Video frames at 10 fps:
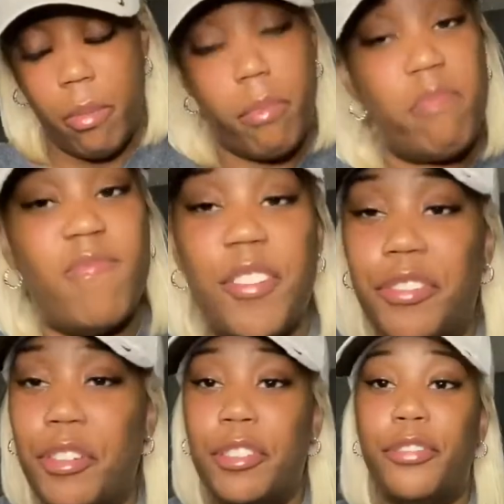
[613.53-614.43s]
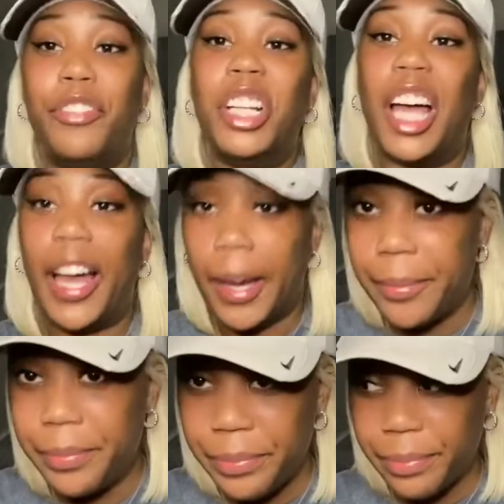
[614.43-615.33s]
My floor is full of hair.
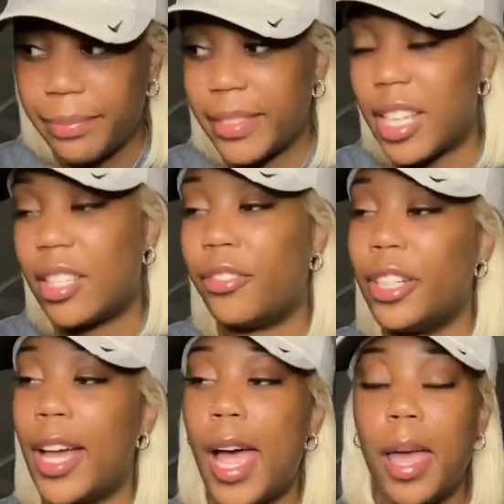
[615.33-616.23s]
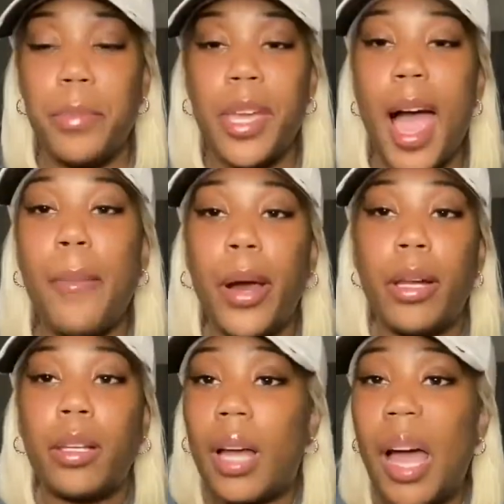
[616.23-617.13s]
It's full of hair, and me, I
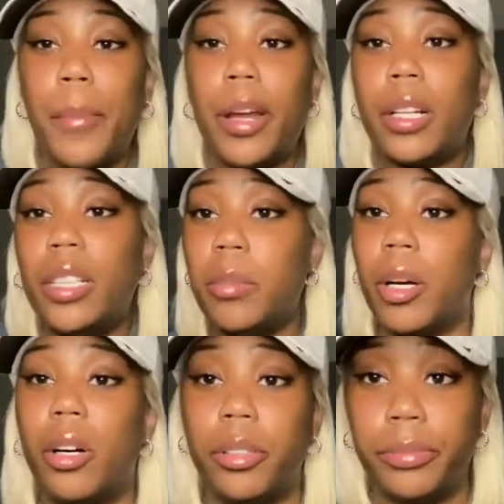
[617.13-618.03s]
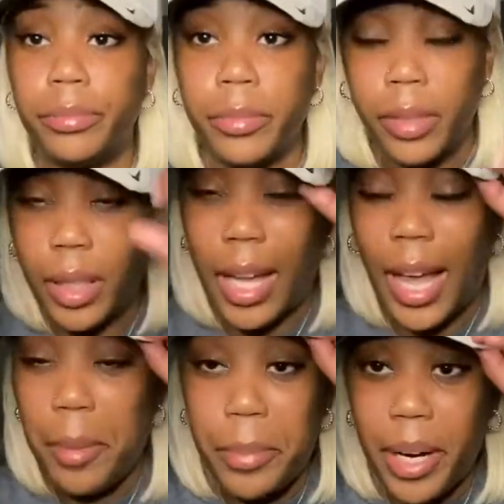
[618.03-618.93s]
barely clean my car. Like,
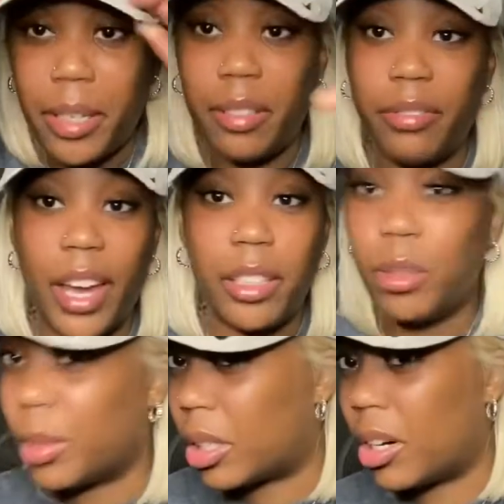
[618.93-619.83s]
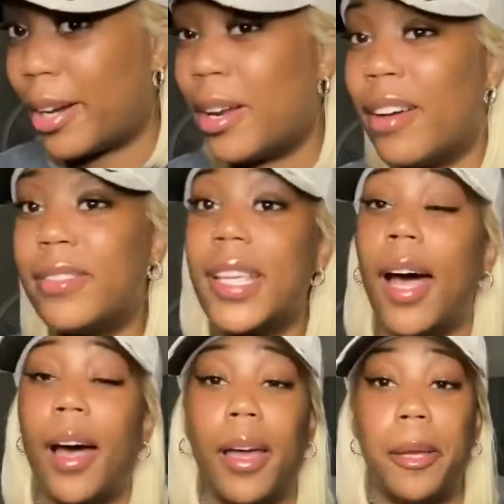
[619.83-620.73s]
I barely vacuum my car. I don't have
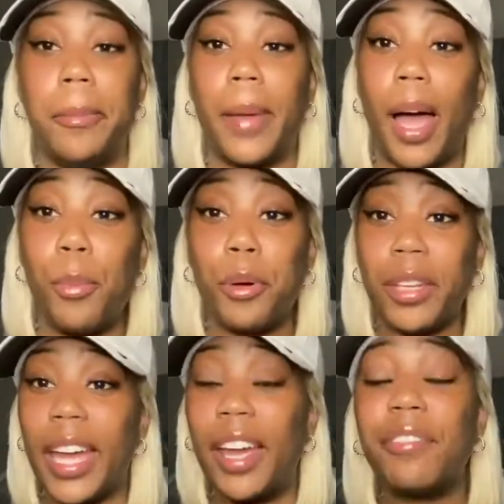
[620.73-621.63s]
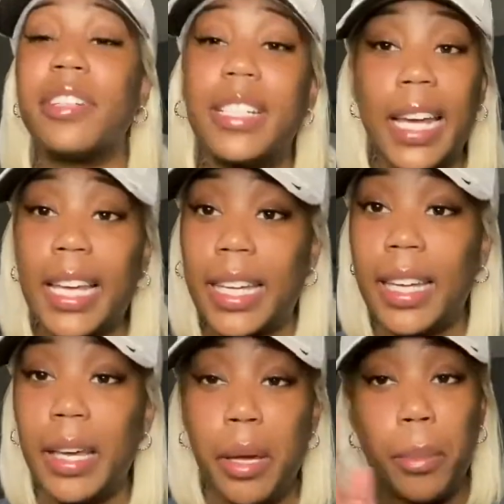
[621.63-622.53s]
time. I work every day,
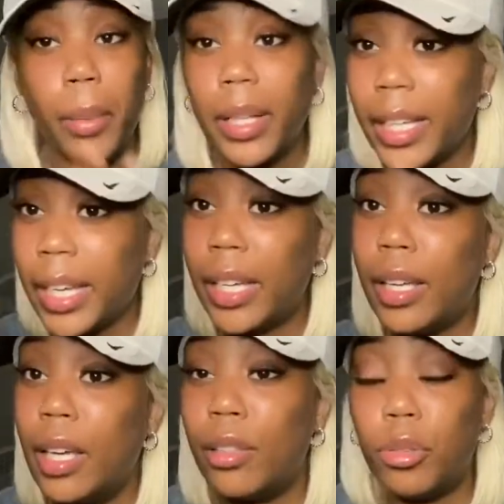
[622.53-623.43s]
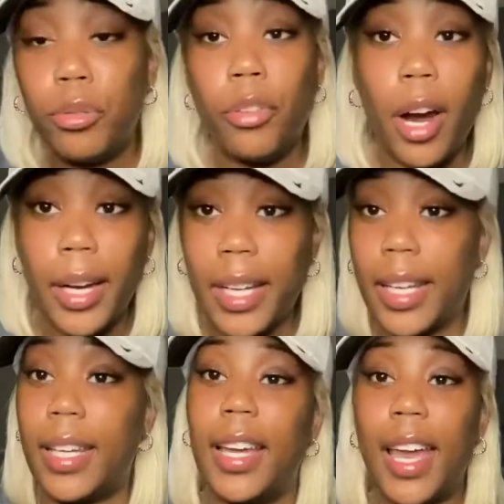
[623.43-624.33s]
Monday through
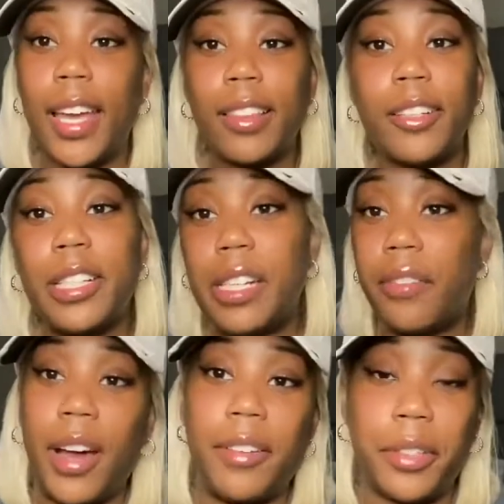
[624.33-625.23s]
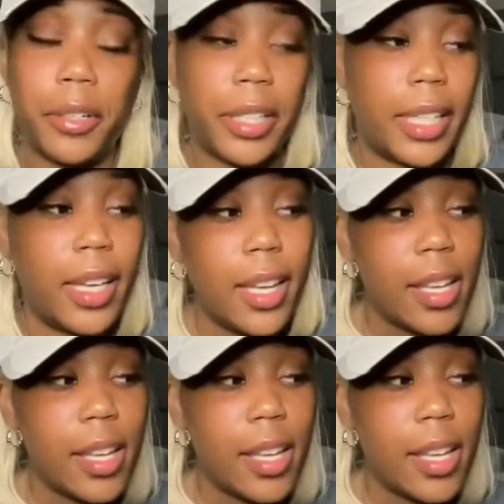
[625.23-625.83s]
Friday, 8:30 to 5:30.